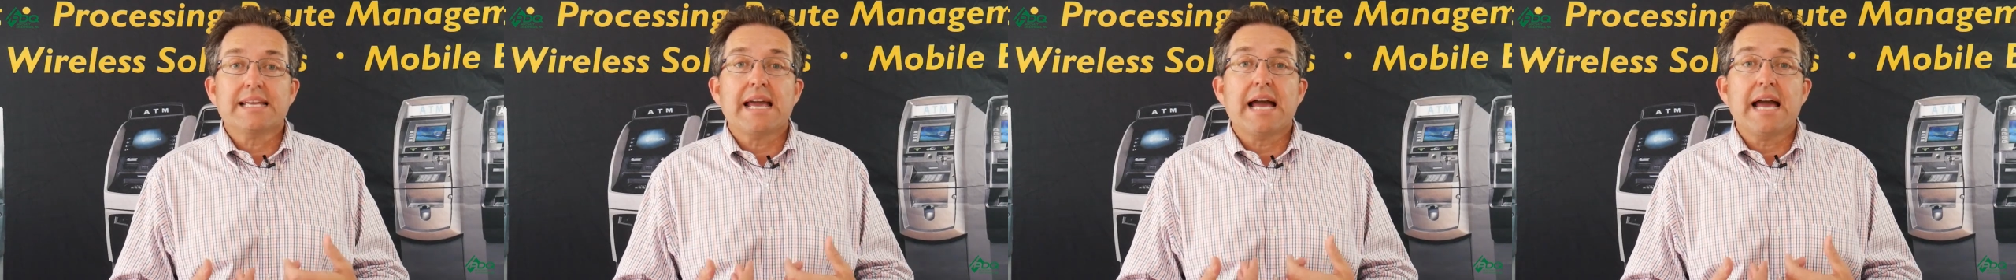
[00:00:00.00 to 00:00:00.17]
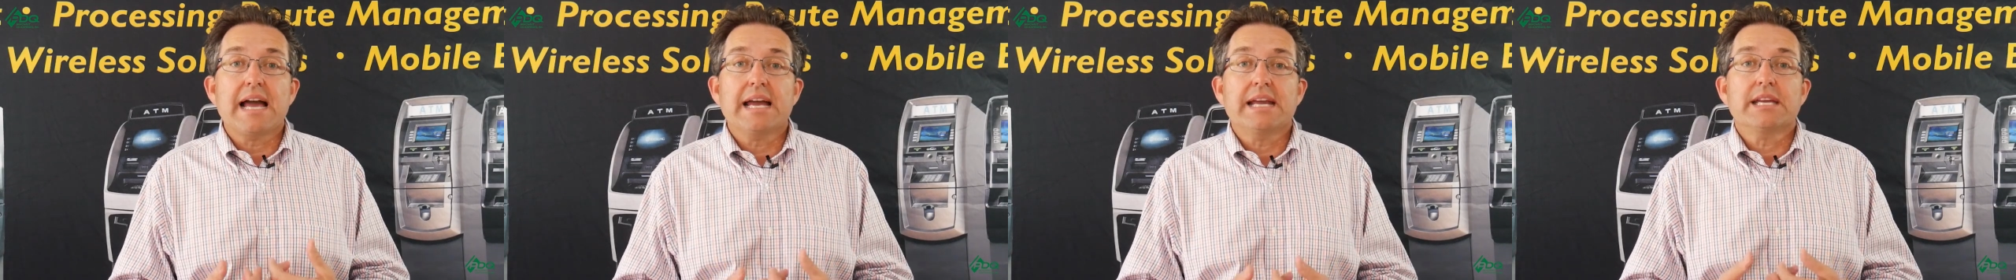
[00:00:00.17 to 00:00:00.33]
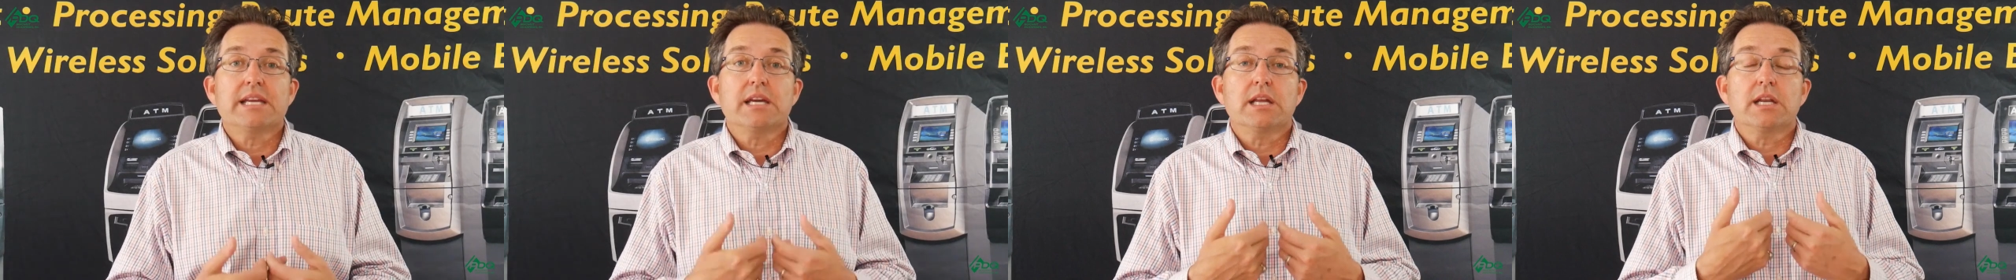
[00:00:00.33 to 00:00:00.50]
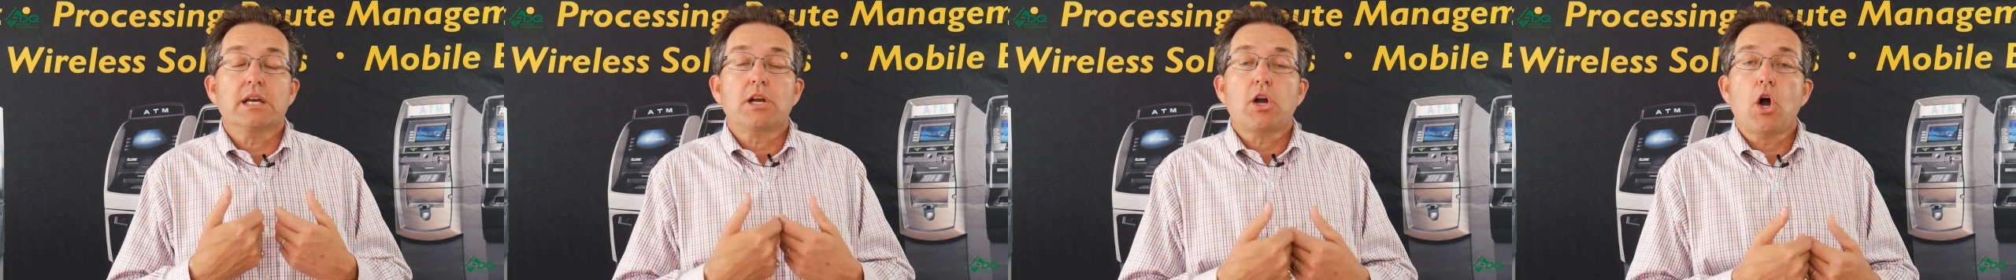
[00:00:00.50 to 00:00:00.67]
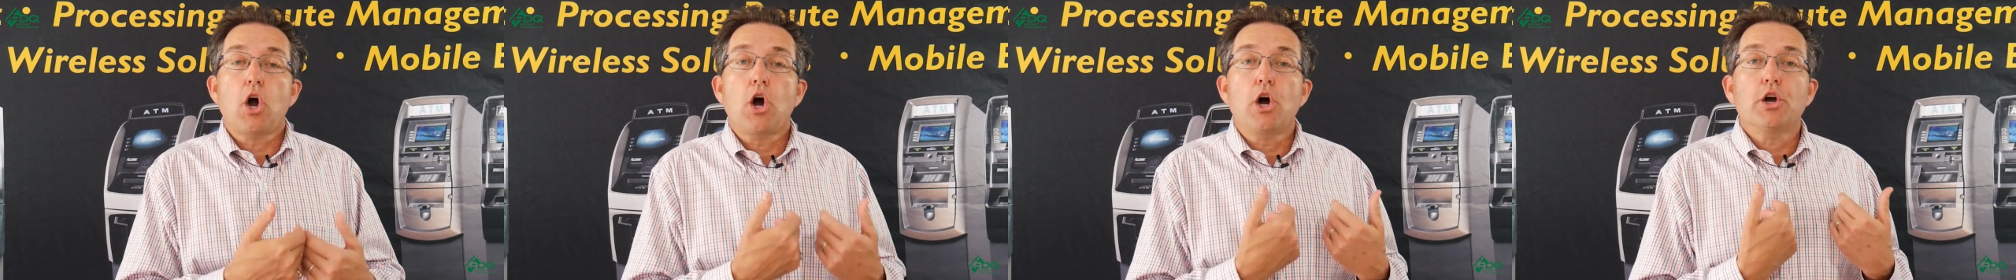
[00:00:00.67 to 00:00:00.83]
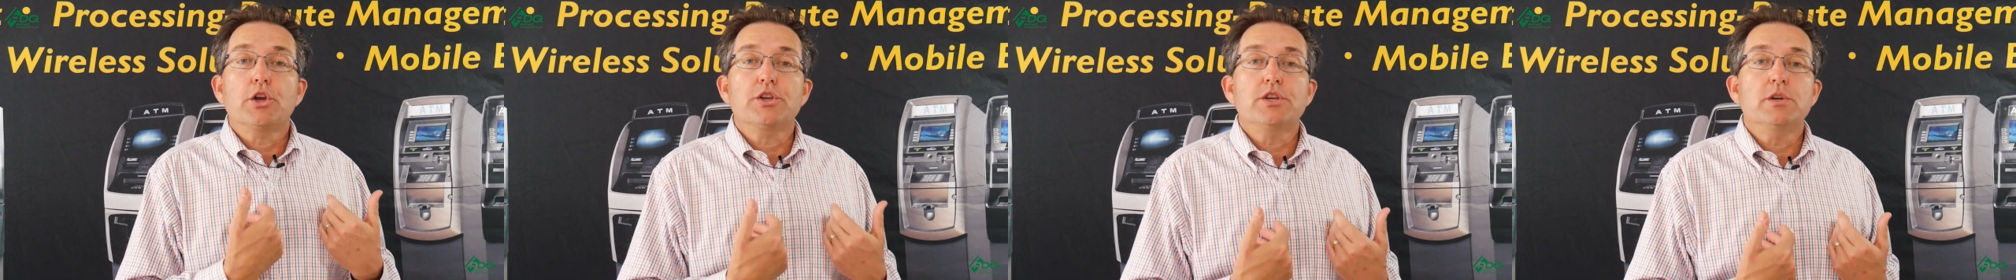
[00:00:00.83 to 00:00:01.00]
guy gonna
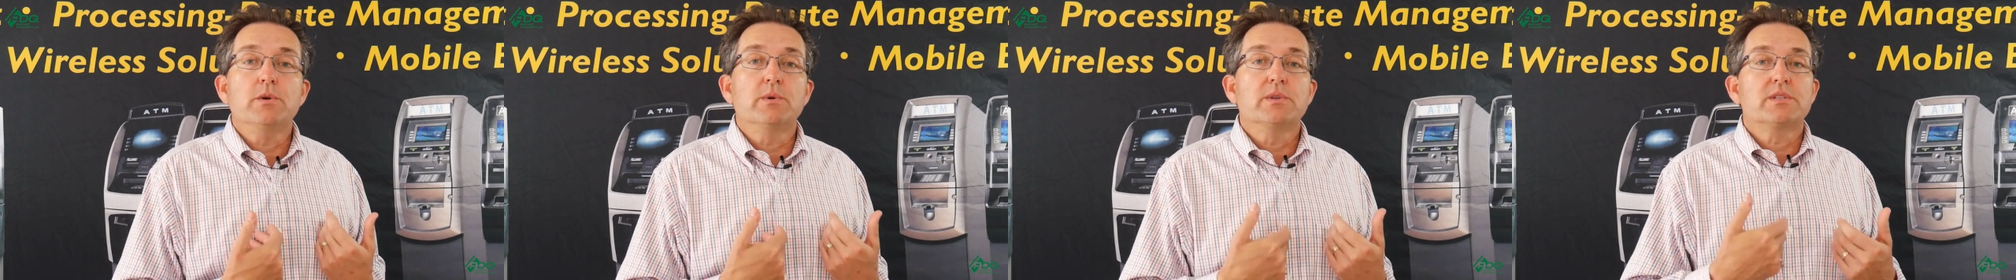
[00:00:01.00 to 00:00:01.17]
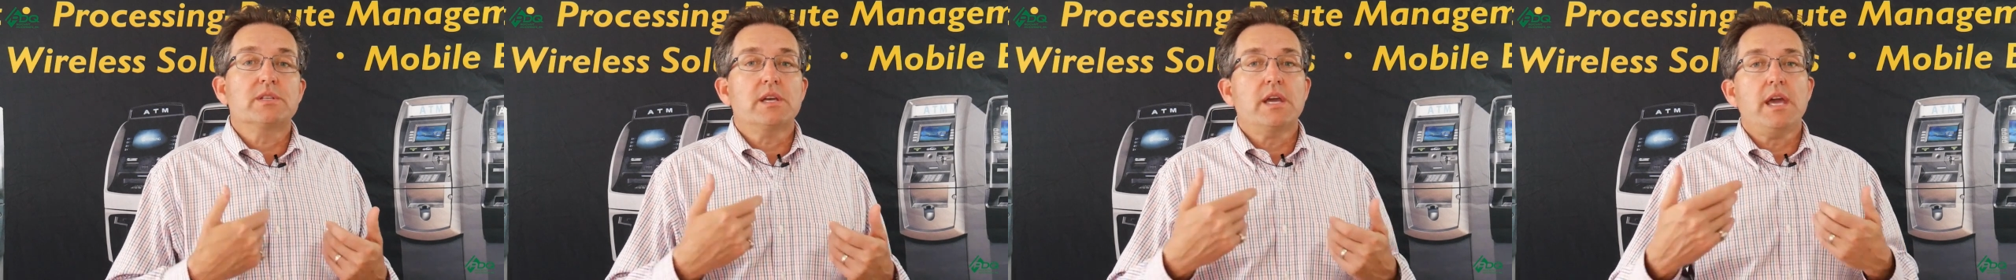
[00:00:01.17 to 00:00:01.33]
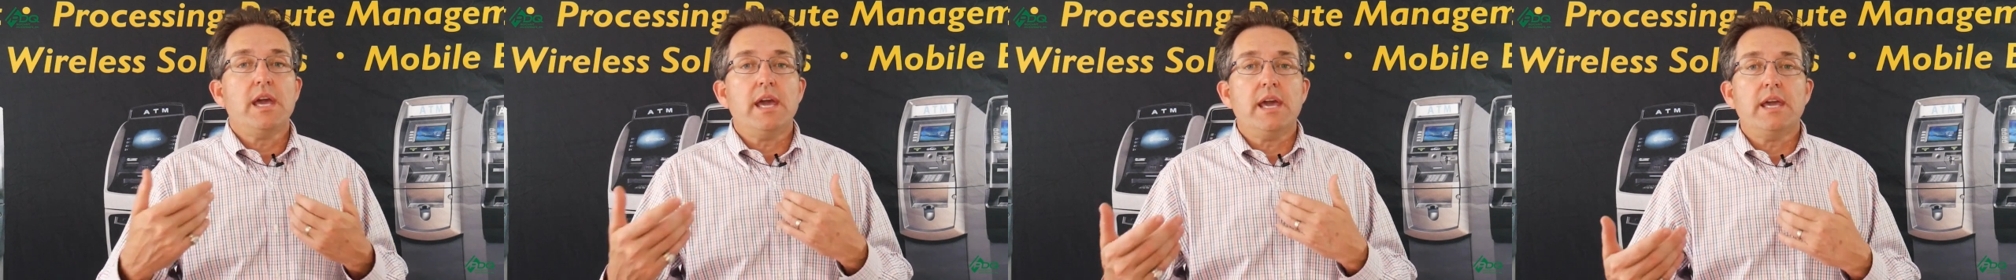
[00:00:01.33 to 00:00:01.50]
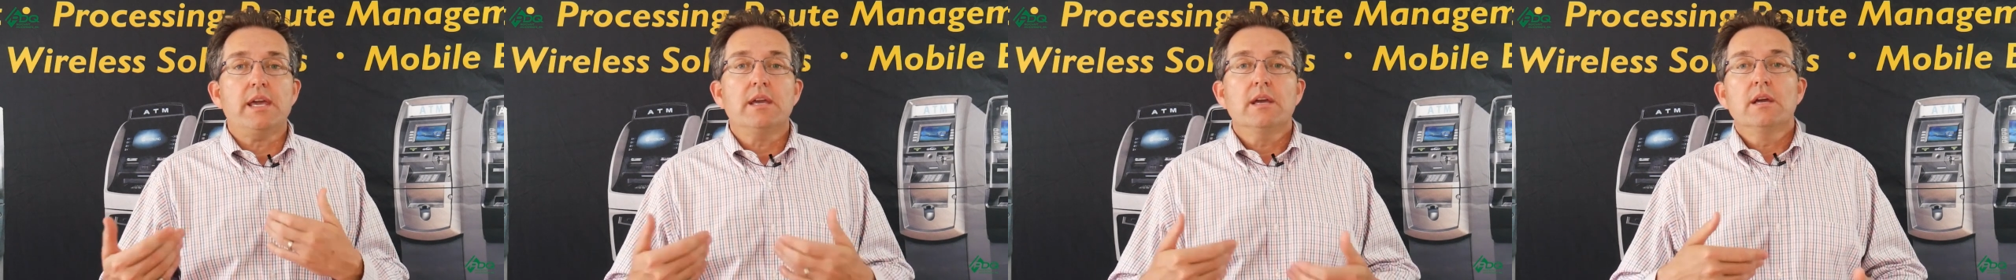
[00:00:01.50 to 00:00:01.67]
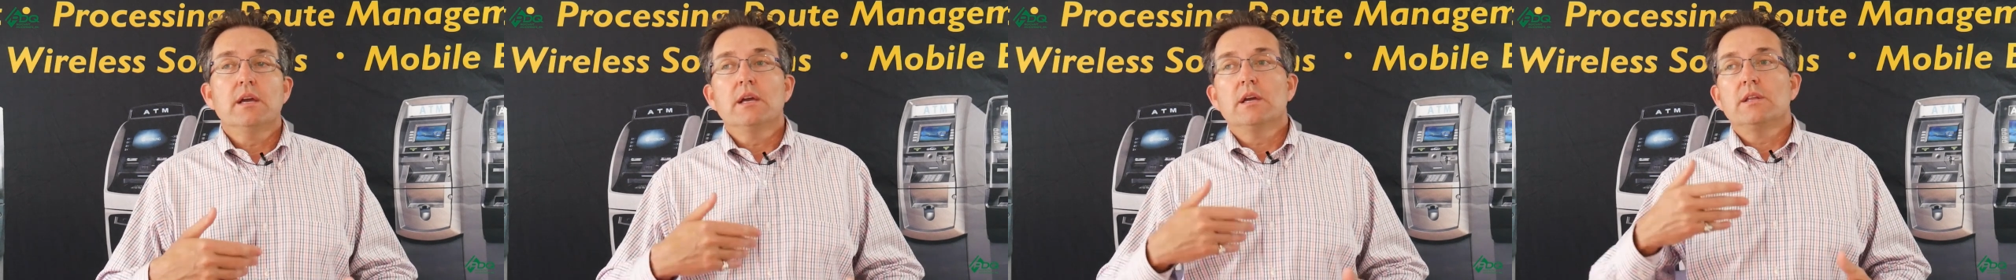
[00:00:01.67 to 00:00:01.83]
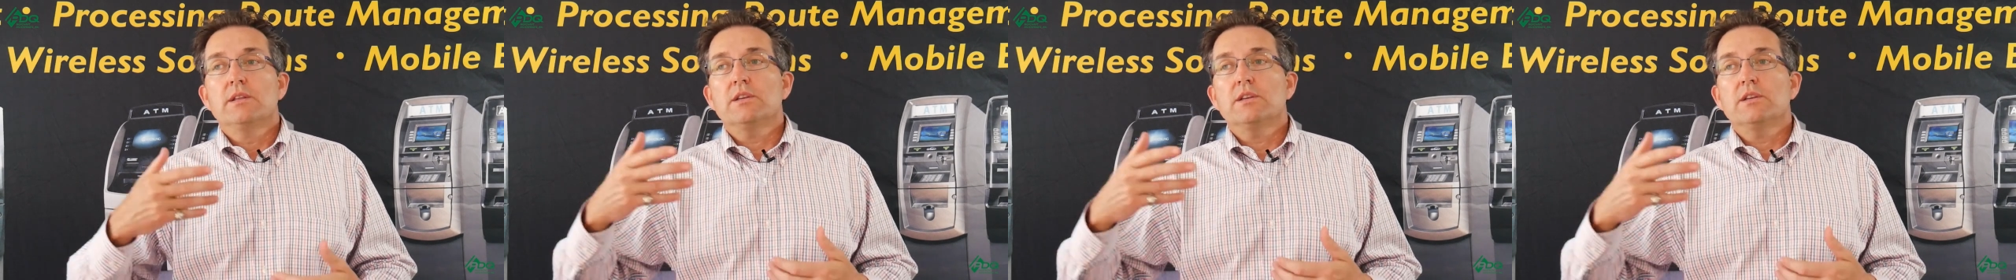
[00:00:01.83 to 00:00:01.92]
call you and say, hey,